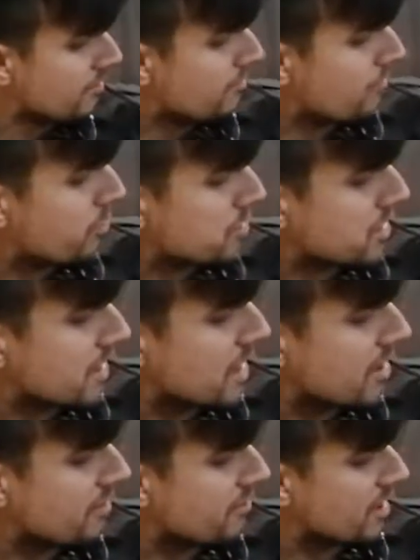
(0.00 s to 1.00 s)
if I push a
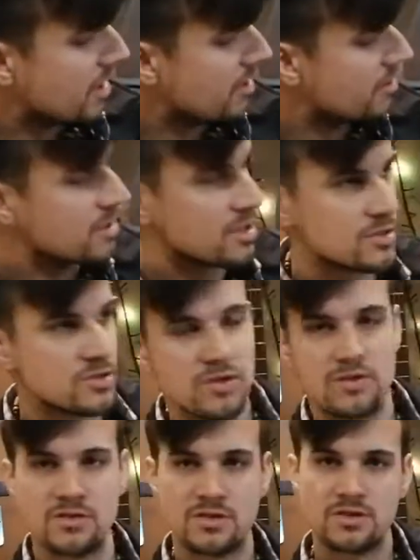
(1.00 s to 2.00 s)
key over here, it
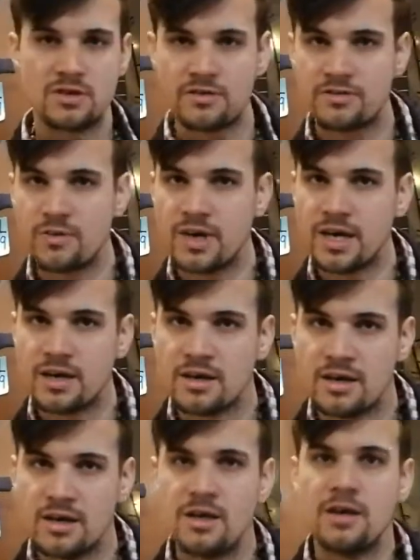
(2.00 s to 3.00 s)
controls the software,
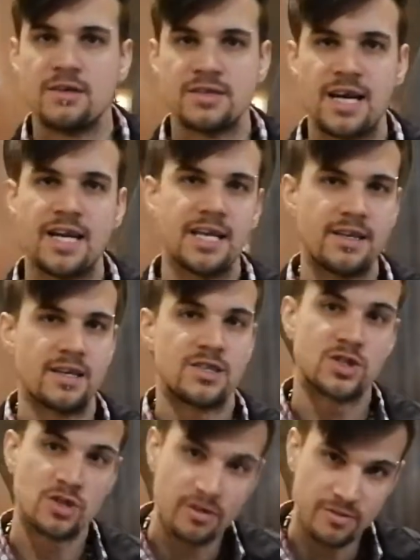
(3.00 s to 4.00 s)
telling the
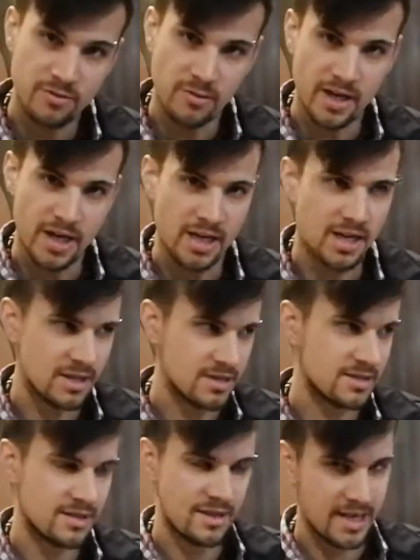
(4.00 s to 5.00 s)
software it
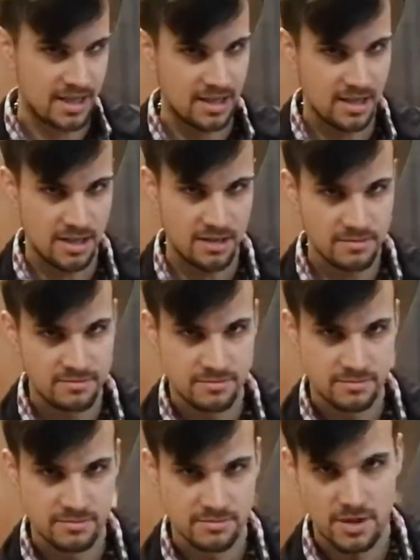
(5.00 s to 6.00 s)
is that key.
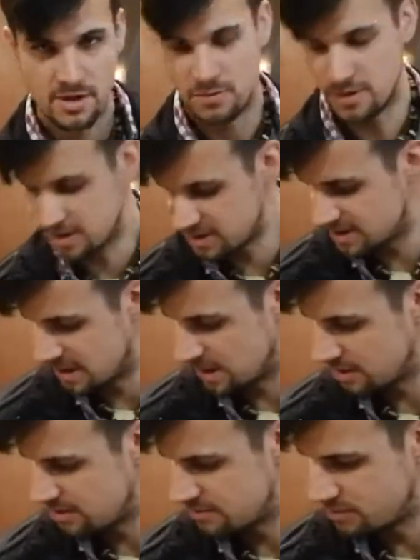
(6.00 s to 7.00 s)
Where this
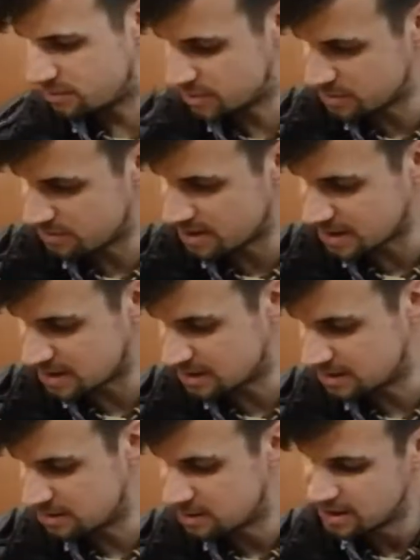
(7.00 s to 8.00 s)
thing, if you push a
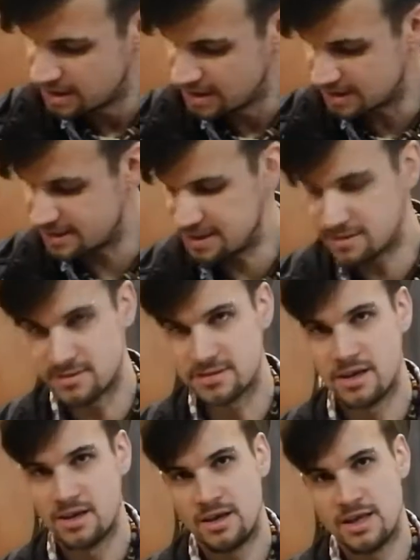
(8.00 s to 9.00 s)
button, it tells
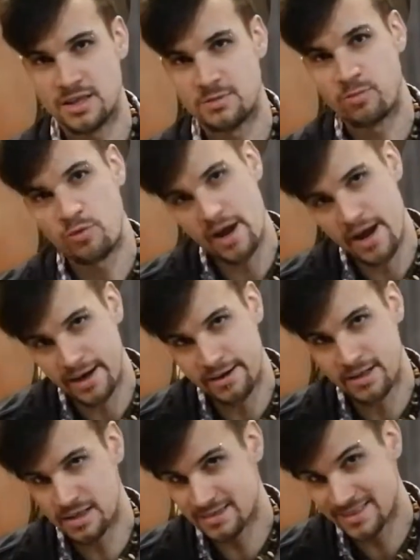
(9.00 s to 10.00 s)
its brain
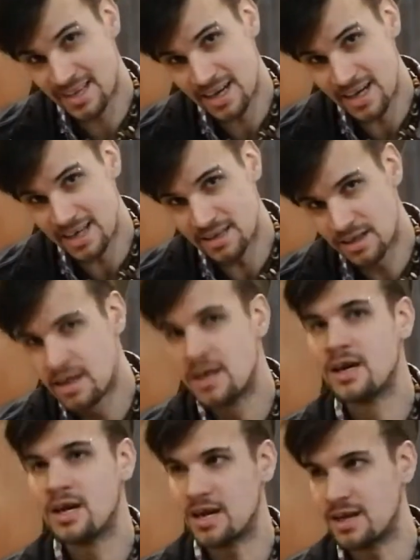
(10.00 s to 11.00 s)
inside
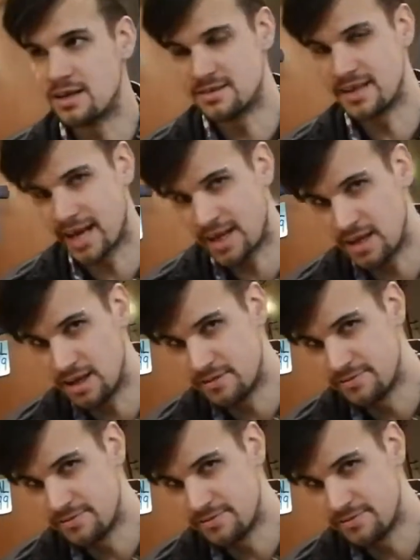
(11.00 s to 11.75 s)
it is that key,